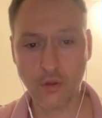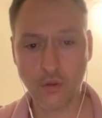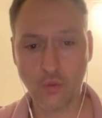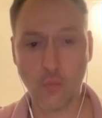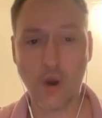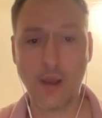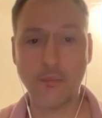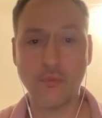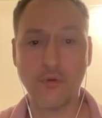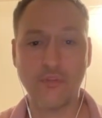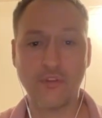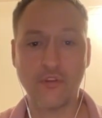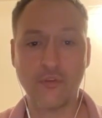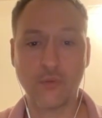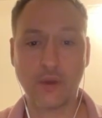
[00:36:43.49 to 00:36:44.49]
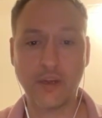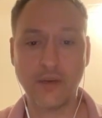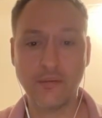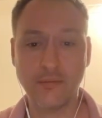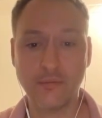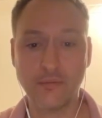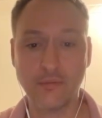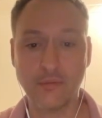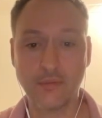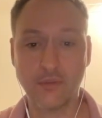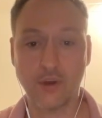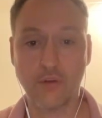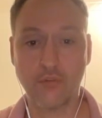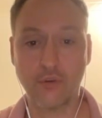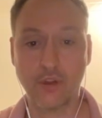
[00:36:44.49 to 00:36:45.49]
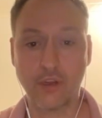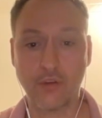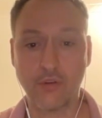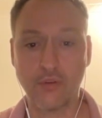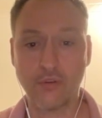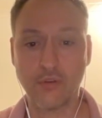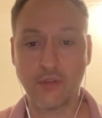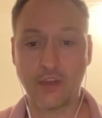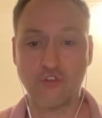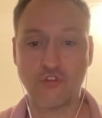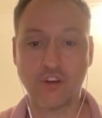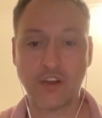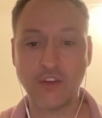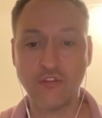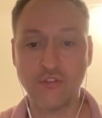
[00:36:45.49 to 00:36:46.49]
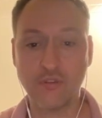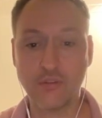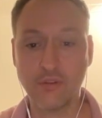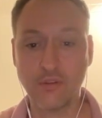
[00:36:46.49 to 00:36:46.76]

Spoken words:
White moves his queen, offering an exchange.